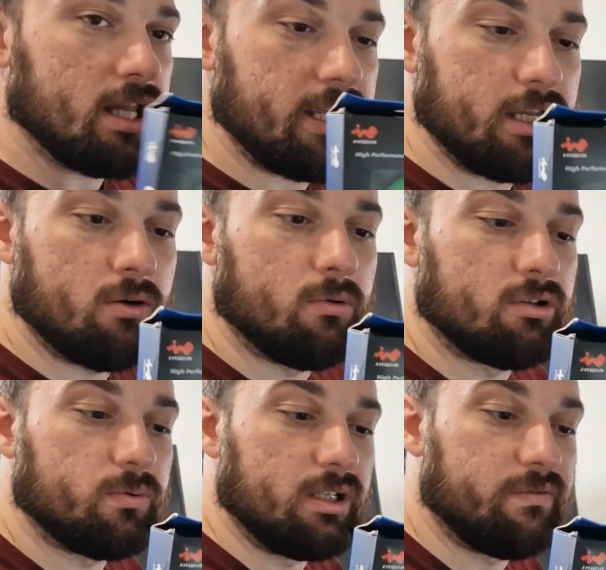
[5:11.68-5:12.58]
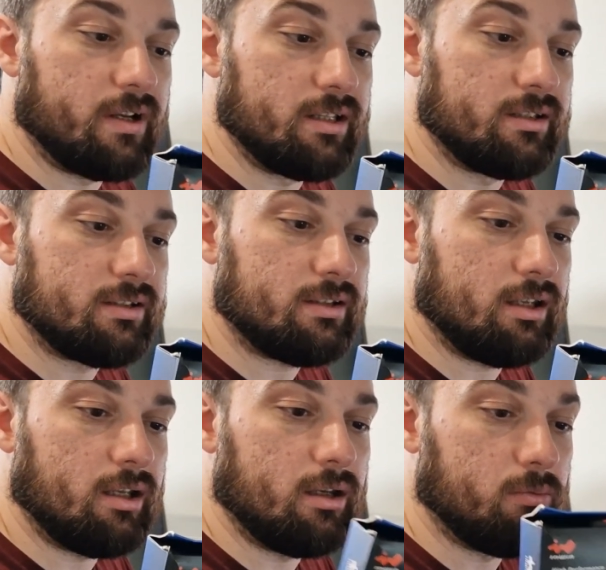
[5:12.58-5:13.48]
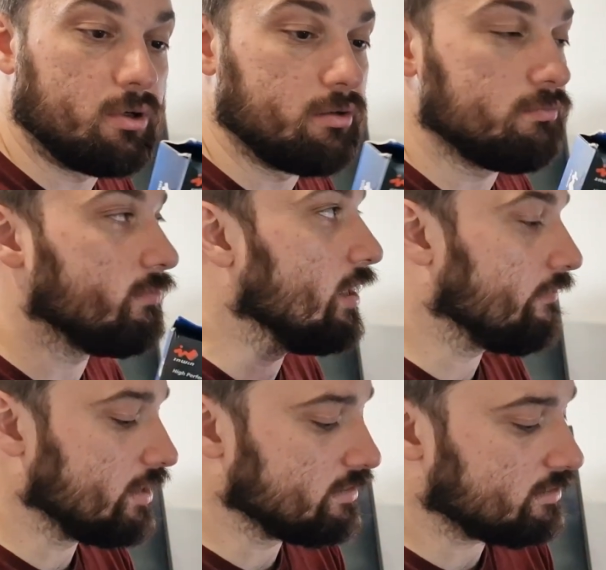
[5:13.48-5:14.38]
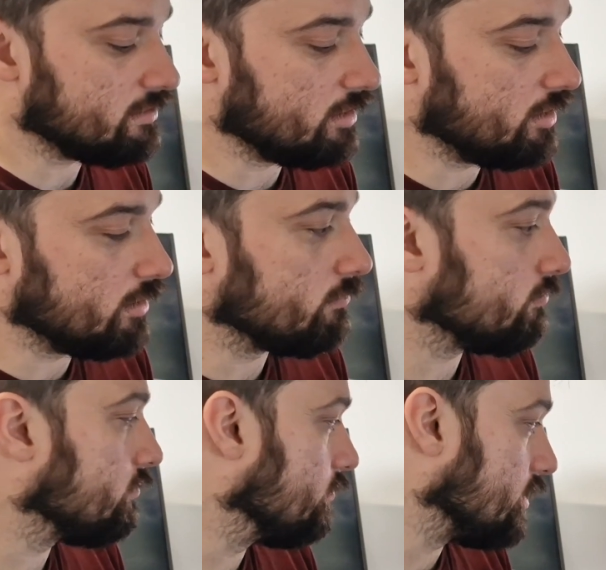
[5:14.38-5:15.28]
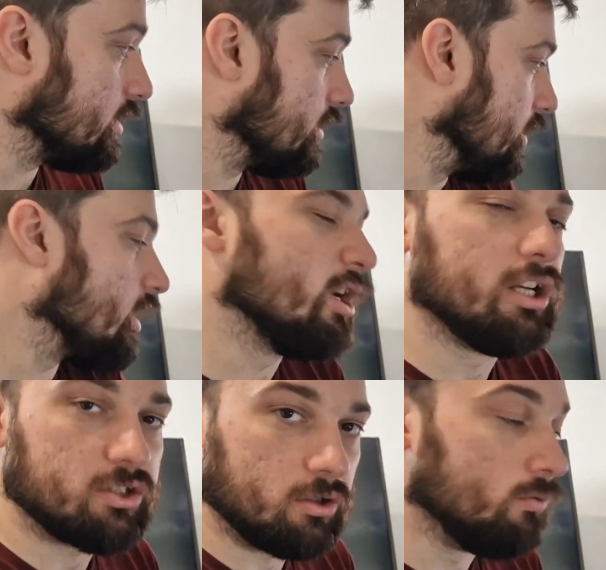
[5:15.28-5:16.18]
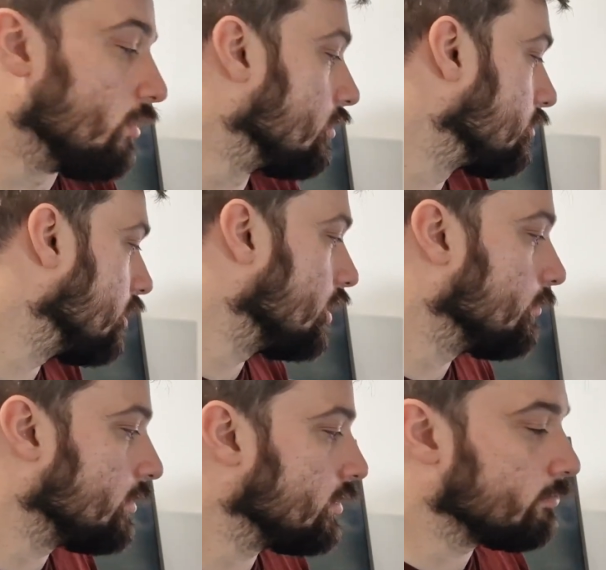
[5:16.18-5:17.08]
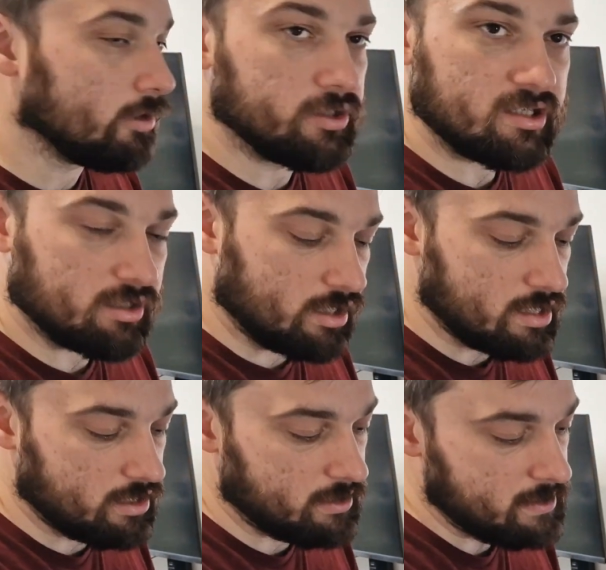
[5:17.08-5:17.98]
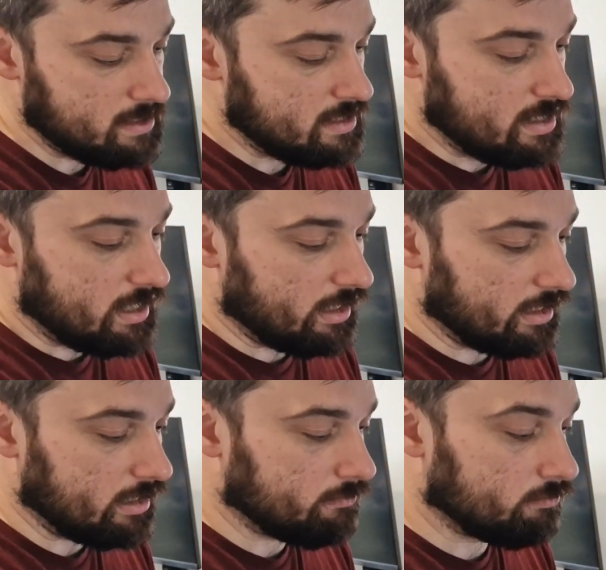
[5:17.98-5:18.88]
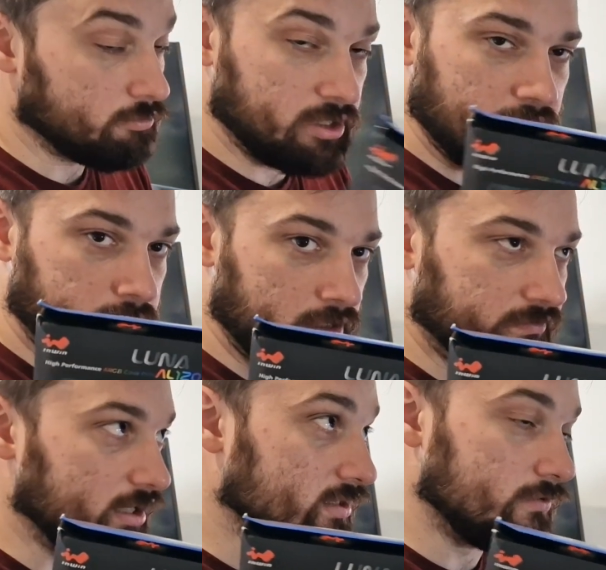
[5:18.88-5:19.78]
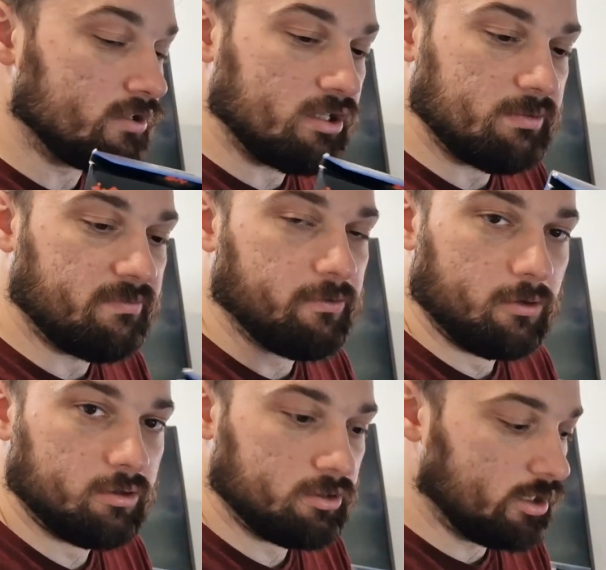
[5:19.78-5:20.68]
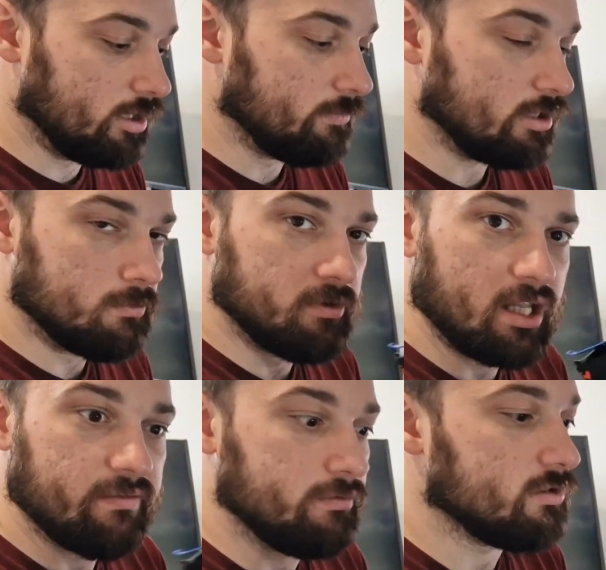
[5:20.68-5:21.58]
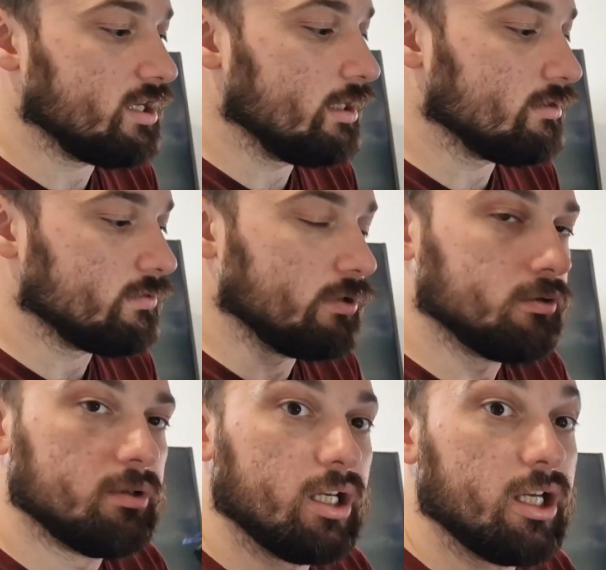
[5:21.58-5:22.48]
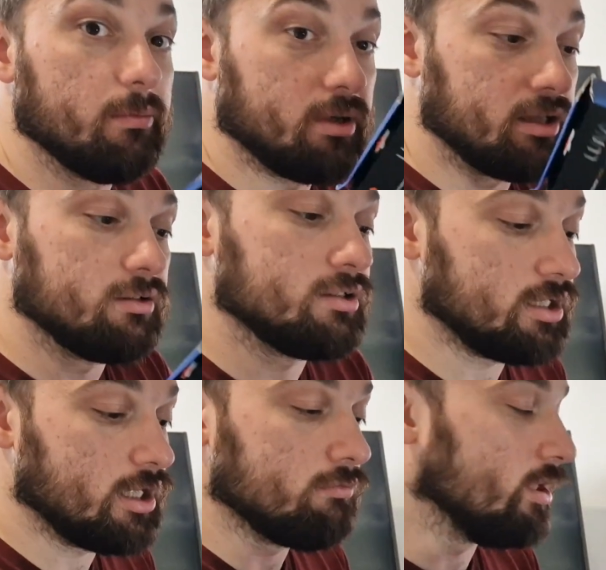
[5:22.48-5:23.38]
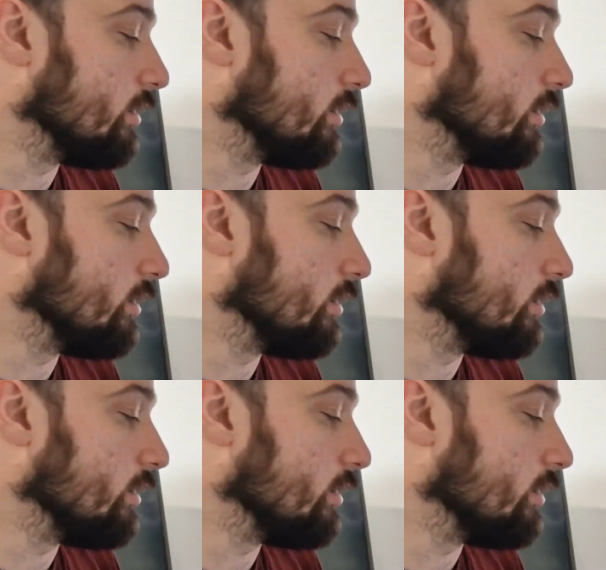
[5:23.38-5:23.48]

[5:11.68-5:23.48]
AL120 fans, one of their fans, which you can only install one on this side here, but they're great fans. I've used these before, and they come with the Air Force case as well, and yeah, I'm really